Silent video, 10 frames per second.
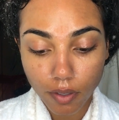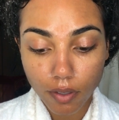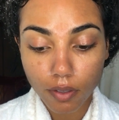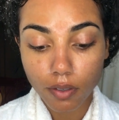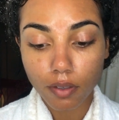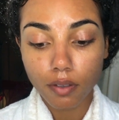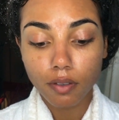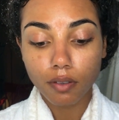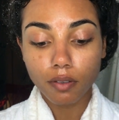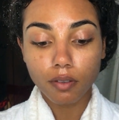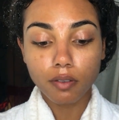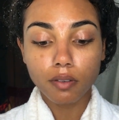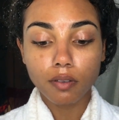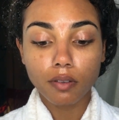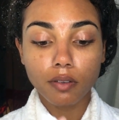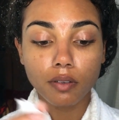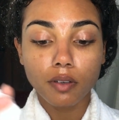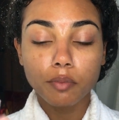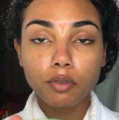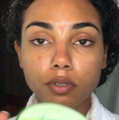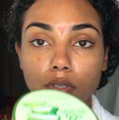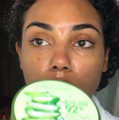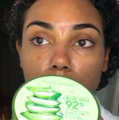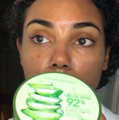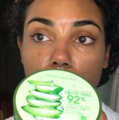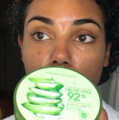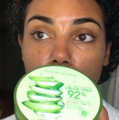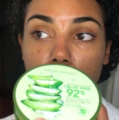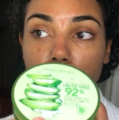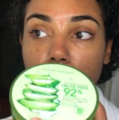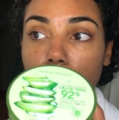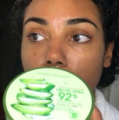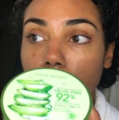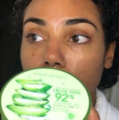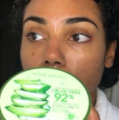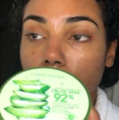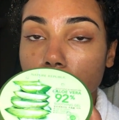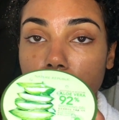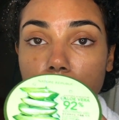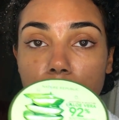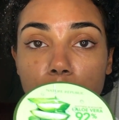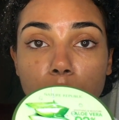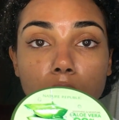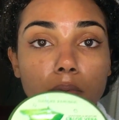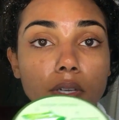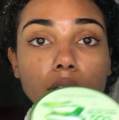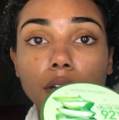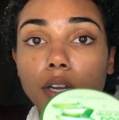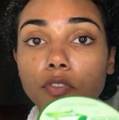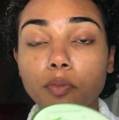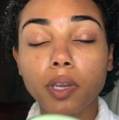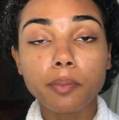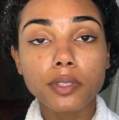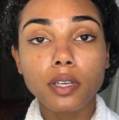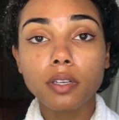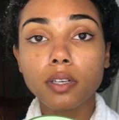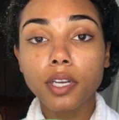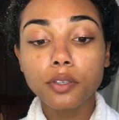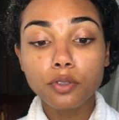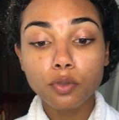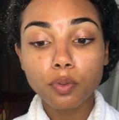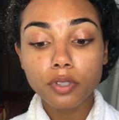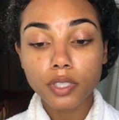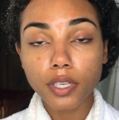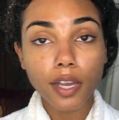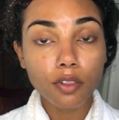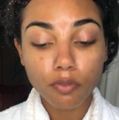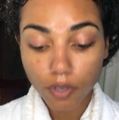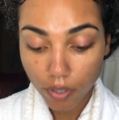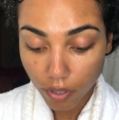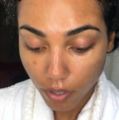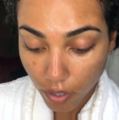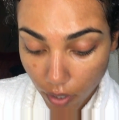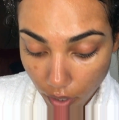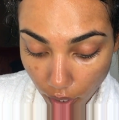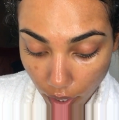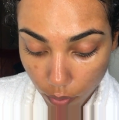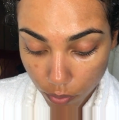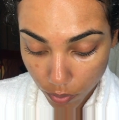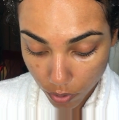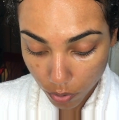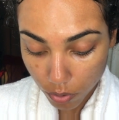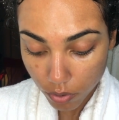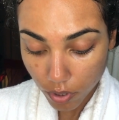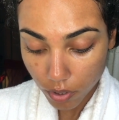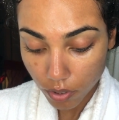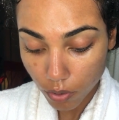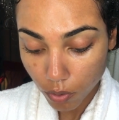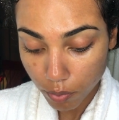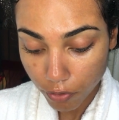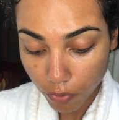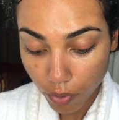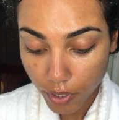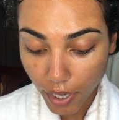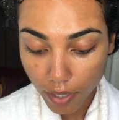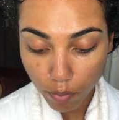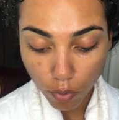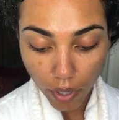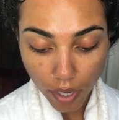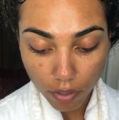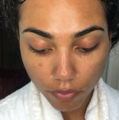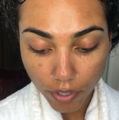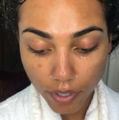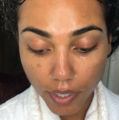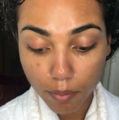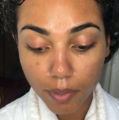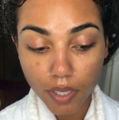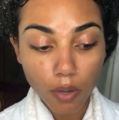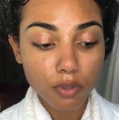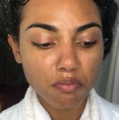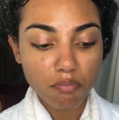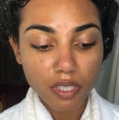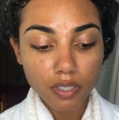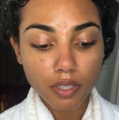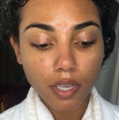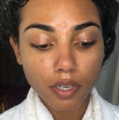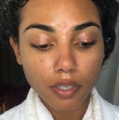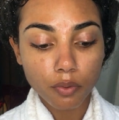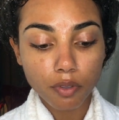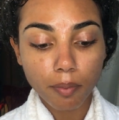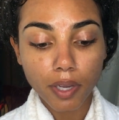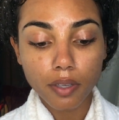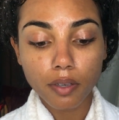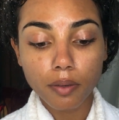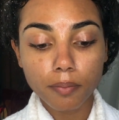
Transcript: And I'm using this aloe vera by Nature Republic. Got it from Amazon, 92% aloe vera. I used another one before and it had more aloe vera, and I was mixing that in with my